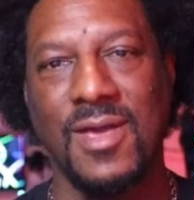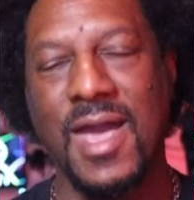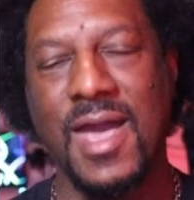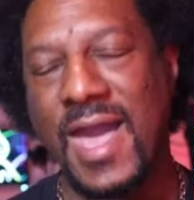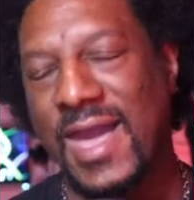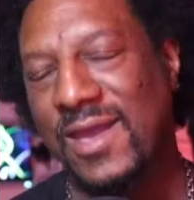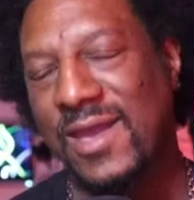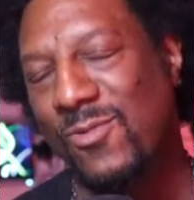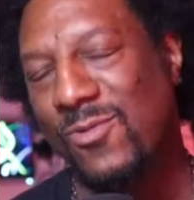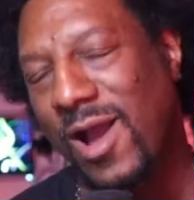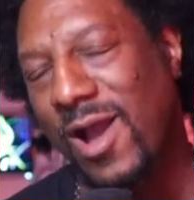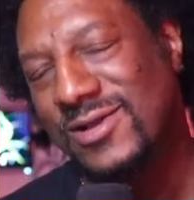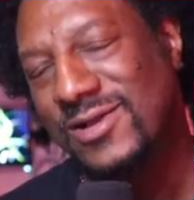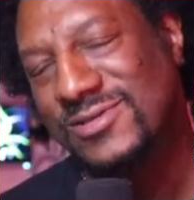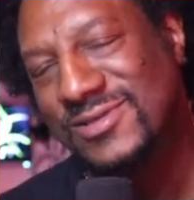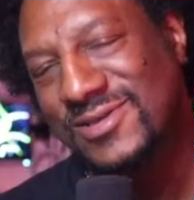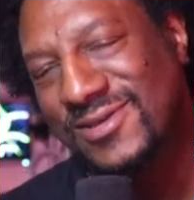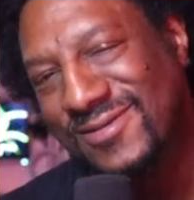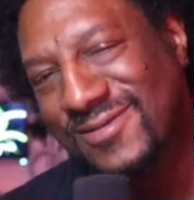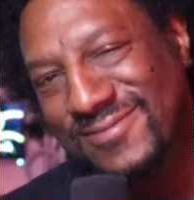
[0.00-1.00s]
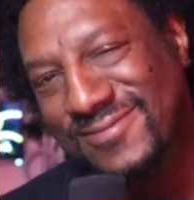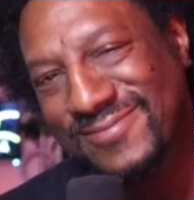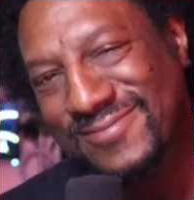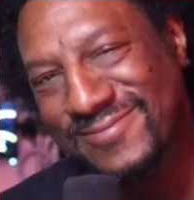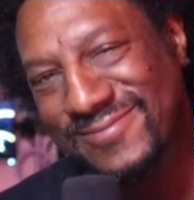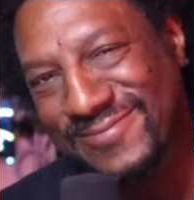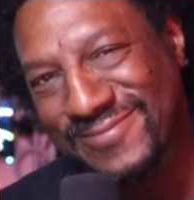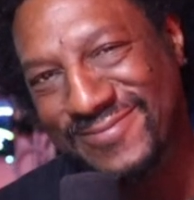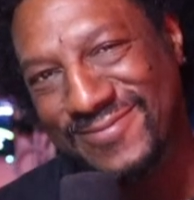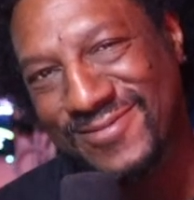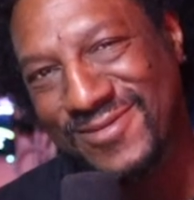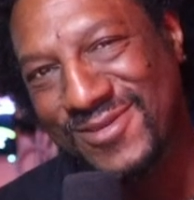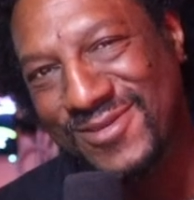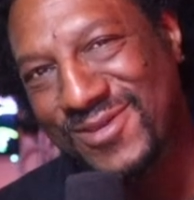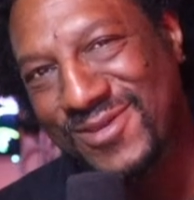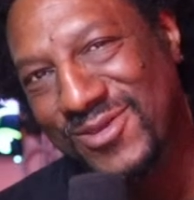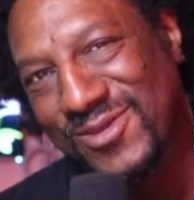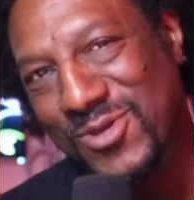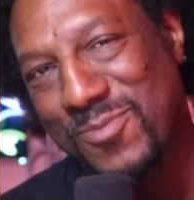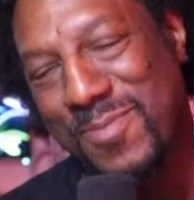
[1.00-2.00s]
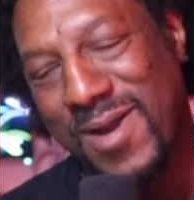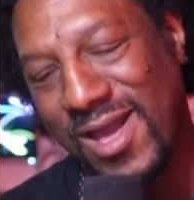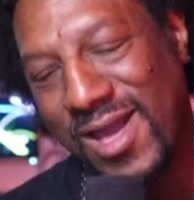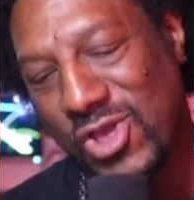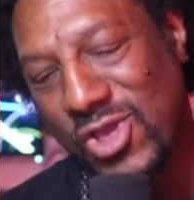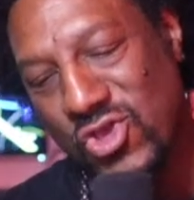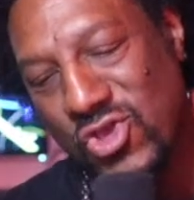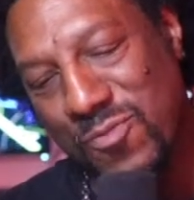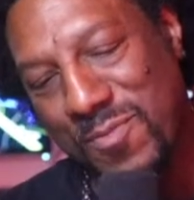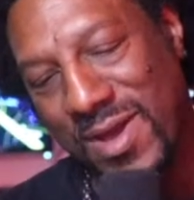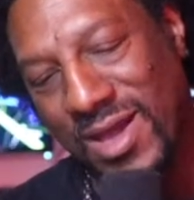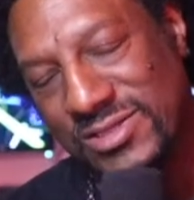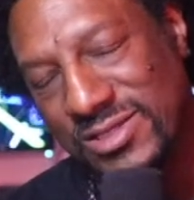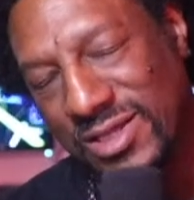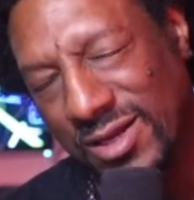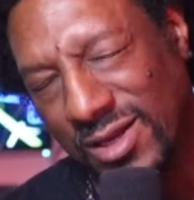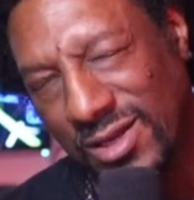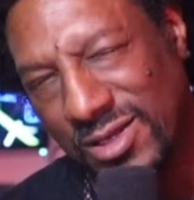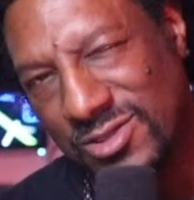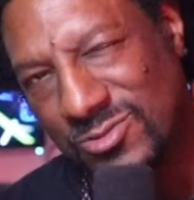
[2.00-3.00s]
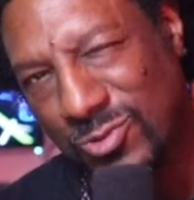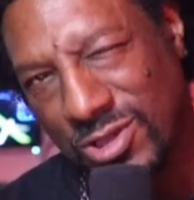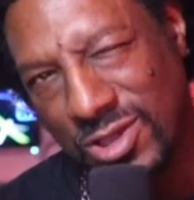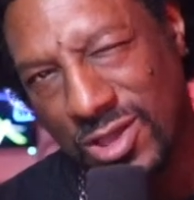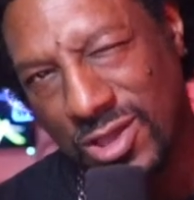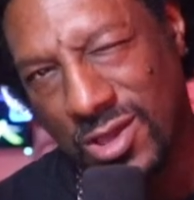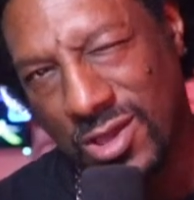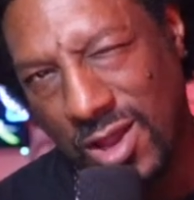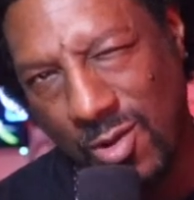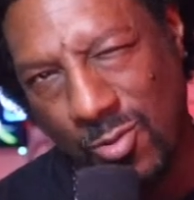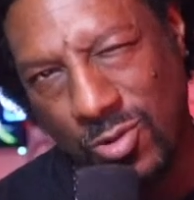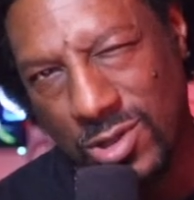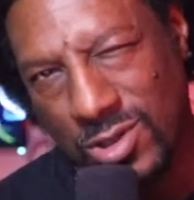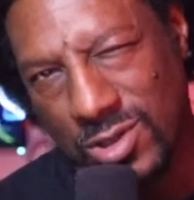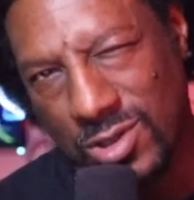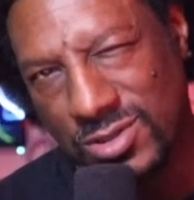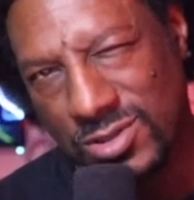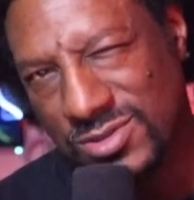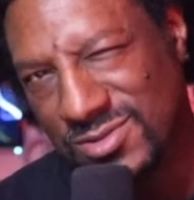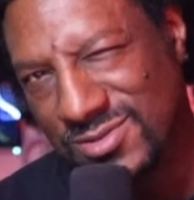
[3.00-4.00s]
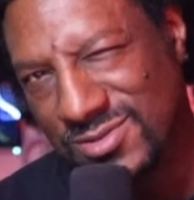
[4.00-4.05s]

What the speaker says: Hey, Roxy, you mind telling us what year that was?